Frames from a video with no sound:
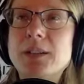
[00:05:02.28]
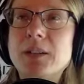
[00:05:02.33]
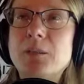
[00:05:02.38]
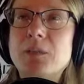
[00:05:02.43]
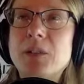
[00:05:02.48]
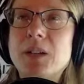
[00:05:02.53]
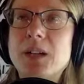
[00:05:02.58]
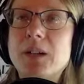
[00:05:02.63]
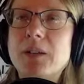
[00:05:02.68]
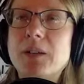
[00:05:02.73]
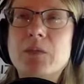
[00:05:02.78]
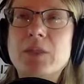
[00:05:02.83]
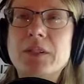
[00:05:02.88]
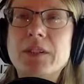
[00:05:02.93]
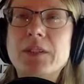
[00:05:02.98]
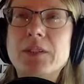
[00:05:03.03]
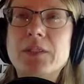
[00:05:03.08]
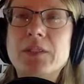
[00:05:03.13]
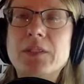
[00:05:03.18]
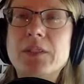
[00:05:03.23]
dive
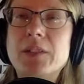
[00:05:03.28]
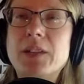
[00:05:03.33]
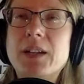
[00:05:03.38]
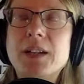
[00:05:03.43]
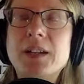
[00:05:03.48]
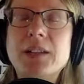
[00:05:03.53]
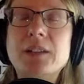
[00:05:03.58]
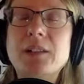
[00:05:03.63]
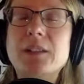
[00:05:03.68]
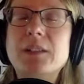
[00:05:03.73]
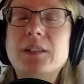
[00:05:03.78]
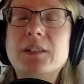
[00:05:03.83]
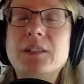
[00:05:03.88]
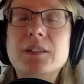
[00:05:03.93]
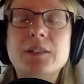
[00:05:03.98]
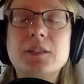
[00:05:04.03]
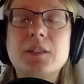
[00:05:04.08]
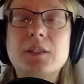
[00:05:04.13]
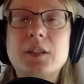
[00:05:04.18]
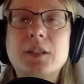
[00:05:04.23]
research in that, and it is
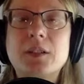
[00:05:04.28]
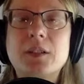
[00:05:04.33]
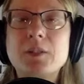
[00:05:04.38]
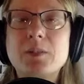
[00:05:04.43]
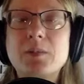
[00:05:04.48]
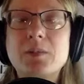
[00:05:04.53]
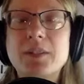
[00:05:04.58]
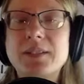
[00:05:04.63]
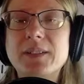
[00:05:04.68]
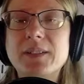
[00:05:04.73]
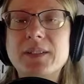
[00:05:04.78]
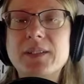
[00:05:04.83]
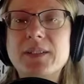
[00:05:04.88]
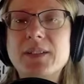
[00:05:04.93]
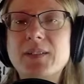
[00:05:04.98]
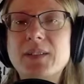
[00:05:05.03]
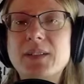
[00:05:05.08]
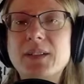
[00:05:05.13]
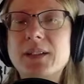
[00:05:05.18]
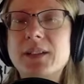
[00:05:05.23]
just all over the place. And it's
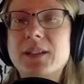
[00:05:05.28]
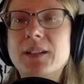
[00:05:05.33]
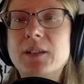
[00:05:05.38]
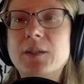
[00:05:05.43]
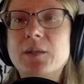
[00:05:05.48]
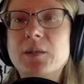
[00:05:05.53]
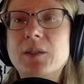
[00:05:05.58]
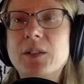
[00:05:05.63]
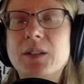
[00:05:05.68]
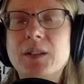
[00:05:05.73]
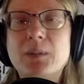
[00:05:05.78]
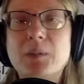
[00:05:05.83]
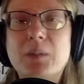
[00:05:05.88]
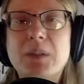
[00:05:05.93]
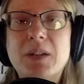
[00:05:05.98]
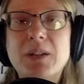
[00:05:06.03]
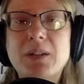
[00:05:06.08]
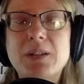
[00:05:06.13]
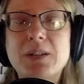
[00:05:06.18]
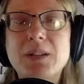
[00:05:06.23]
even like different
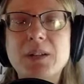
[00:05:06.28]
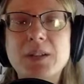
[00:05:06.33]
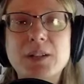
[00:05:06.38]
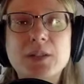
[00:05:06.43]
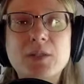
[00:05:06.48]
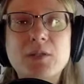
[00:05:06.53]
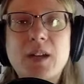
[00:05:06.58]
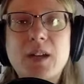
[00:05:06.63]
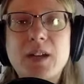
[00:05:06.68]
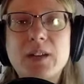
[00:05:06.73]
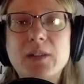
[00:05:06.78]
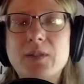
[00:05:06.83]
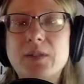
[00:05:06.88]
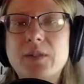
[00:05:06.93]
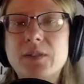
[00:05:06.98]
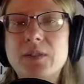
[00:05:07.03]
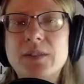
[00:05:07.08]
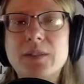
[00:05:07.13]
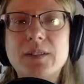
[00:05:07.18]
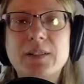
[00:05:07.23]
compared to US
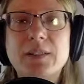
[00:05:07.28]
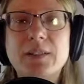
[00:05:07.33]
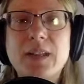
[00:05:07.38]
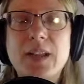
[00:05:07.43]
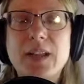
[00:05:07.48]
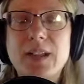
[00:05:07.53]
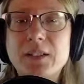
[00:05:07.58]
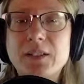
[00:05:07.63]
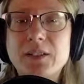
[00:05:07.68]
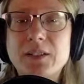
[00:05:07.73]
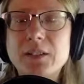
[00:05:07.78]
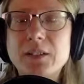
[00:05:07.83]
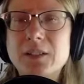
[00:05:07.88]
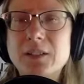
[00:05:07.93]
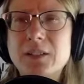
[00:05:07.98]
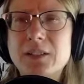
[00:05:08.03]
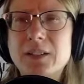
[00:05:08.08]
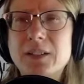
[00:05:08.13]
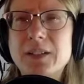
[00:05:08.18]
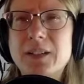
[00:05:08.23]
versus Asian.
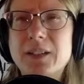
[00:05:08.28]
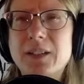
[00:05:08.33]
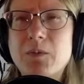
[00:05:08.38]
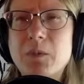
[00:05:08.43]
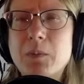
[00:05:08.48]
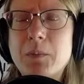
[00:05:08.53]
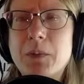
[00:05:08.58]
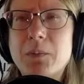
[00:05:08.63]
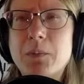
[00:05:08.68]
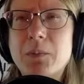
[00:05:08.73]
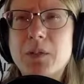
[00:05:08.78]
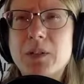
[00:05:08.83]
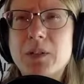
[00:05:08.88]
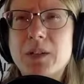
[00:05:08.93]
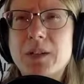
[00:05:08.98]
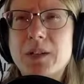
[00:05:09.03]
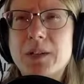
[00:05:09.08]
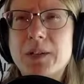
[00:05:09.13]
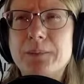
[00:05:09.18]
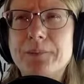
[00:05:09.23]
Like I
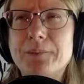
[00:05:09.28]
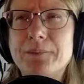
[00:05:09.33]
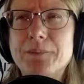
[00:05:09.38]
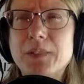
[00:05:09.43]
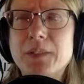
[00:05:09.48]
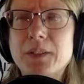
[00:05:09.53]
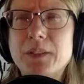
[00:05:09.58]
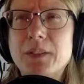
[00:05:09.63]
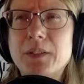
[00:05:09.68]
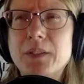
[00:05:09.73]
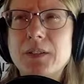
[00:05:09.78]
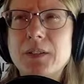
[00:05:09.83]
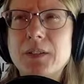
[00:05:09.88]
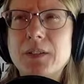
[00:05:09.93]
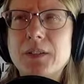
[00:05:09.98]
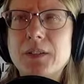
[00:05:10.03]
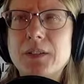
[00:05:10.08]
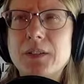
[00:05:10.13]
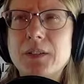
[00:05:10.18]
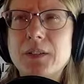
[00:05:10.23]
remember
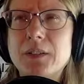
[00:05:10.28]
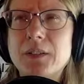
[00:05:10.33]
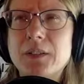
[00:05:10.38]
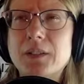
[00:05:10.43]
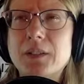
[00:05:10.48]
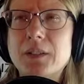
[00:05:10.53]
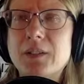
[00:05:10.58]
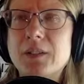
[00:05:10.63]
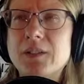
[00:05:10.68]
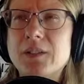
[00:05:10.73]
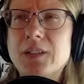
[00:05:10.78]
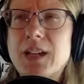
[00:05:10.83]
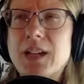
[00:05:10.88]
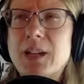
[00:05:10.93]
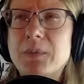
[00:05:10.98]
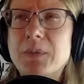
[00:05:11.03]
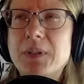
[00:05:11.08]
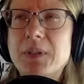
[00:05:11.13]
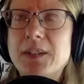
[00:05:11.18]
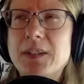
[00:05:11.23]
either
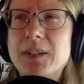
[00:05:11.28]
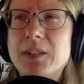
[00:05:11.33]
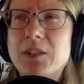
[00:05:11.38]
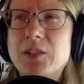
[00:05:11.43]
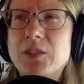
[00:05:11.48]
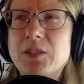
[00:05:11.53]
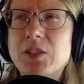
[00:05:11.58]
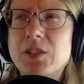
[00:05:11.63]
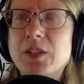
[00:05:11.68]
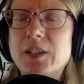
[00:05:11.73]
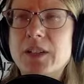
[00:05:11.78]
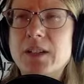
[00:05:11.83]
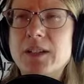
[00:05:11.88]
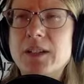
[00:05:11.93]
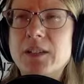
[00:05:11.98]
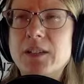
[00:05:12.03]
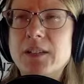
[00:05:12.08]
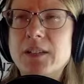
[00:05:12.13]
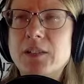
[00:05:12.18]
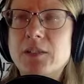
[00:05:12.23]
Japanese or
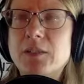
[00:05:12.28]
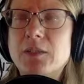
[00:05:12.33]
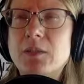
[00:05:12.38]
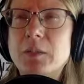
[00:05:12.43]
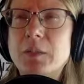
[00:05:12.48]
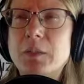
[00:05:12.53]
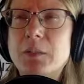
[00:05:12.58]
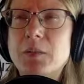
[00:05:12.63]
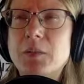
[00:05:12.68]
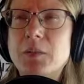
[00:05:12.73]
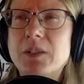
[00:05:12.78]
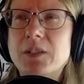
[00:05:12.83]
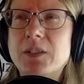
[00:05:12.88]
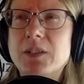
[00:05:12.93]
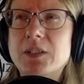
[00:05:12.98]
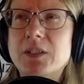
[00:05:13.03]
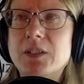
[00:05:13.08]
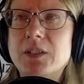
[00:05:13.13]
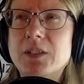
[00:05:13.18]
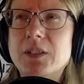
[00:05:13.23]
Chinese, I don't remember
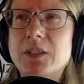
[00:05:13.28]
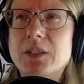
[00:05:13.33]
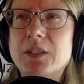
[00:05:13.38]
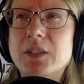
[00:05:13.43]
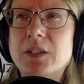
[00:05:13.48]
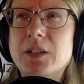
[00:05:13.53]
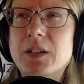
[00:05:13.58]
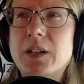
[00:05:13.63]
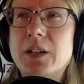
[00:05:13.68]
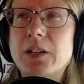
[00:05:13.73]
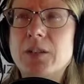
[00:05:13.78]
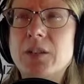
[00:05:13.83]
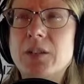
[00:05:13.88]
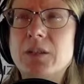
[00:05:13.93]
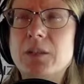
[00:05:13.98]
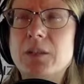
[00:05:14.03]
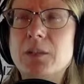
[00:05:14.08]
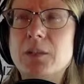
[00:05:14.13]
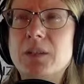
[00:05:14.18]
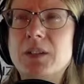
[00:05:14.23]
which
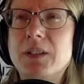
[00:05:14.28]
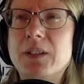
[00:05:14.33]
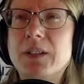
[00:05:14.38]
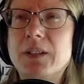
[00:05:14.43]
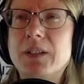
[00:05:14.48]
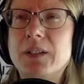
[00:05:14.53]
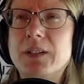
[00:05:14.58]
country, but like